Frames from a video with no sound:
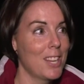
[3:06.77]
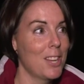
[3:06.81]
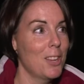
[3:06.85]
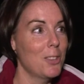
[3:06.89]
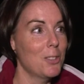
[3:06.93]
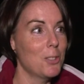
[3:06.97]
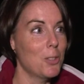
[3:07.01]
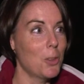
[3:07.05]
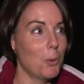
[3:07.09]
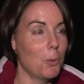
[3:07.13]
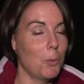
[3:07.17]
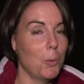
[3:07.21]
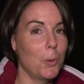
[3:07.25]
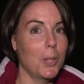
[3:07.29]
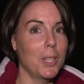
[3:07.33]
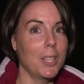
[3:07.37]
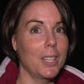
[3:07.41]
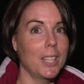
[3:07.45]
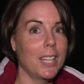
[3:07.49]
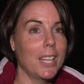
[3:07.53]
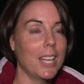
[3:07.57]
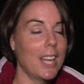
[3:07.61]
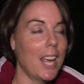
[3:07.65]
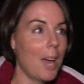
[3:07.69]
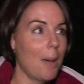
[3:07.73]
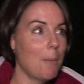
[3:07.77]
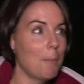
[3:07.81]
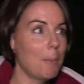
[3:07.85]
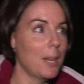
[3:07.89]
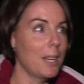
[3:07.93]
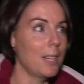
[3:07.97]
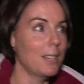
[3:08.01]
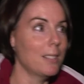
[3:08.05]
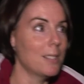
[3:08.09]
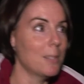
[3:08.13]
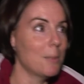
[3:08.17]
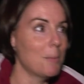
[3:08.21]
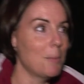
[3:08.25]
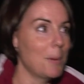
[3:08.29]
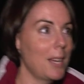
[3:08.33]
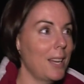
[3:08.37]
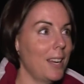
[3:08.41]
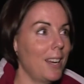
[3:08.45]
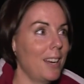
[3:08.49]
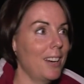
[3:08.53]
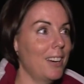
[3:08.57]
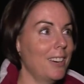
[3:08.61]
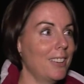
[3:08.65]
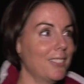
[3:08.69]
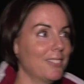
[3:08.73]
I'm so really happy to be
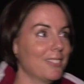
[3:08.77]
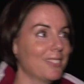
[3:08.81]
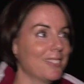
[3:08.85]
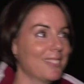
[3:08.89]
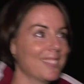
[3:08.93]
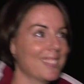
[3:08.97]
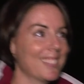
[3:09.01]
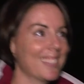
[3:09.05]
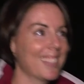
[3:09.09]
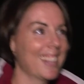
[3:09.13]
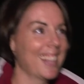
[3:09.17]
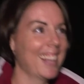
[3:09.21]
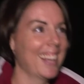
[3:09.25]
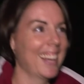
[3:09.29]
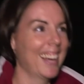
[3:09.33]
here. You're gonna have